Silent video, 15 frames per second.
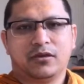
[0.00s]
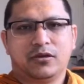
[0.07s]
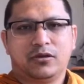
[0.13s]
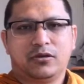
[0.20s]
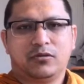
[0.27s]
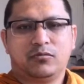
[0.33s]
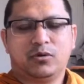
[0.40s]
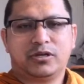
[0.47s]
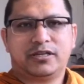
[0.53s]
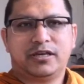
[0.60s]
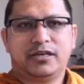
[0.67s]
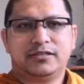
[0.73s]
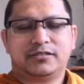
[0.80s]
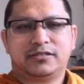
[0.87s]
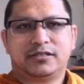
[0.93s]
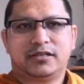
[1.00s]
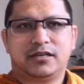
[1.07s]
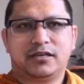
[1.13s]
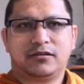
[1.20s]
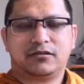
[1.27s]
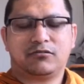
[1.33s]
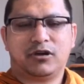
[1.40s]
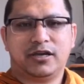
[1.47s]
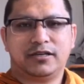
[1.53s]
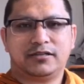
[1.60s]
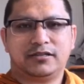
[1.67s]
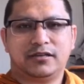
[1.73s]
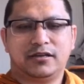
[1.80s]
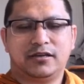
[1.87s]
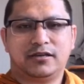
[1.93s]
What is quite
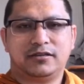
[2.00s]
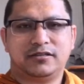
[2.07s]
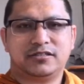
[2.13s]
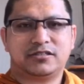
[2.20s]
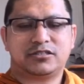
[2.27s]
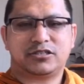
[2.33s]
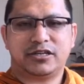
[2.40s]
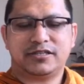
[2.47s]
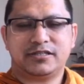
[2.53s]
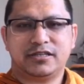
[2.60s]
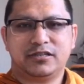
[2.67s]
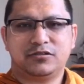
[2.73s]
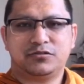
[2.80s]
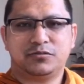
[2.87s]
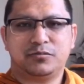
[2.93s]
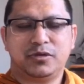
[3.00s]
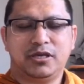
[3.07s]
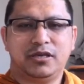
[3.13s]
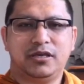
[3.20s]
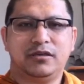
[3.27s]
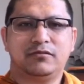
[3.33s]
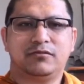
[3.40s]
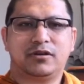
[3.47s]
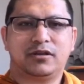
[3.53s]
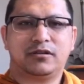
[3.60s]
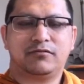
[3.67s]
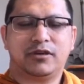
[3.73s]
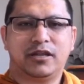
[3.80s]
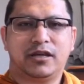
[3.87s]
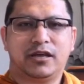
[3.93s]
distressing to me,
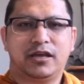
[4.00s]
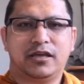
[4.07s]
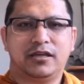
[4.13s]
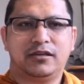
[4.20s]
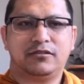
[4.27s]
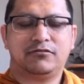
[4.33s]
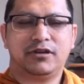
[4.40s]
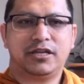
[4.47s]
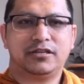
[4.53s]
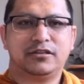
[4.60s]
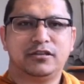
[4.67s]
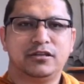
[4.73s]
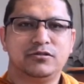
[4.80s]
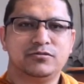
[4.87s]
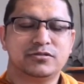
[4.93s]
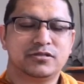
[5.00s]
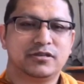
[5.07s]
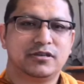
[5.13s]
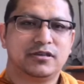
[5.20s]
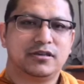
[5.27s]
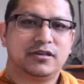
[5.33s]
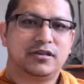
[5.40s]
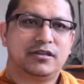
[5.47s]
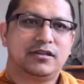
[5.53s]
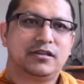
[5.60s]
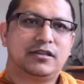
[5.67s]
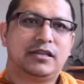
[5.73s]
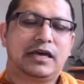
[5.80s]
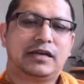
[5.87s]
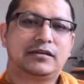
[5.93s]
when I read the news
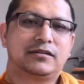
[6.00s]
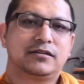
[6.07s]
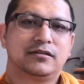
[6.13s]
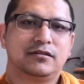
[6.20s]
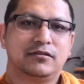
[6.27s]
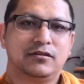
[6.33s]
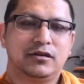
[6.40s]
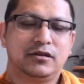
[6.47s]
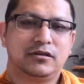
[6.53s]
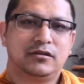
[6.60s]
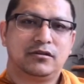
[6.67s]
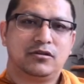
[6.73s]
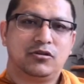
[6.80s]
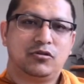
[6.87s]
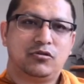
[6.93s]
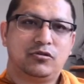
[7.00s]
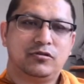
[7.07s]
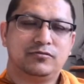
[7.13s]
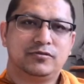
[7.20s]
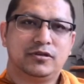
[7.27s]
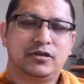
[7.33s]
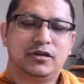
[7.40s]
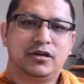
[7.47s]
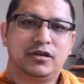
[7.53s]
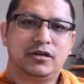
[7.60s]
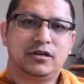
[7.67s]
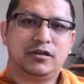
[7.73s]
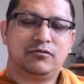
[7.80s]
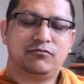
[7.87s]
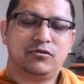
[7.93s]
that around
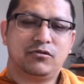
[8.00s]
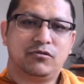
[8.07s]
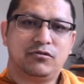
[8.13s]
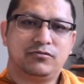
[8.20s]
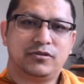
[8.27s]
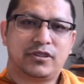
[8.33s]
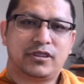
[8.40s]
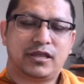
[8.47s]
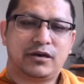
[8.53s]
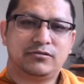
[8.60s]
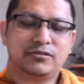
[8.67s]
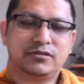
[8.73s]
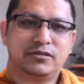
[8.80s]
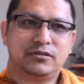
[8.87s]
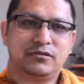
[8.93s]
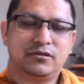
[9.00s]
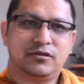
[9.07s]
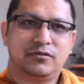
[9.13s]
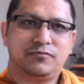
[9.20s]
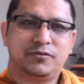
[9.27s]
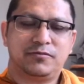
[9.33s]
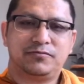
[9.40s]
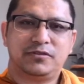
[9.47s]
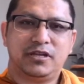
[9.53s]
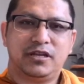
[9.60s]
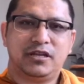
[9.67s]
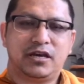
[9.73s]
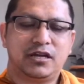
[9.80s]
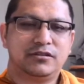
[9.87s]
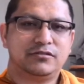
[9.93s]

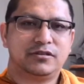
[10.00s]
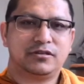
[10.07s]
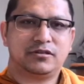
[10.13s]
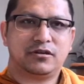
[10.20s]
1,500